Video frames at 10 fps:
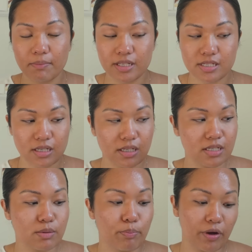This
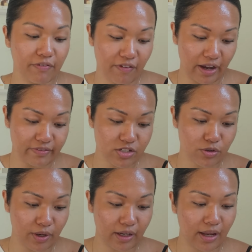is book 5 of
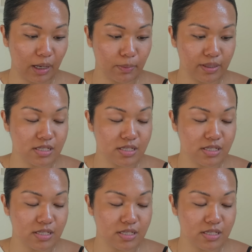Zodiac Academy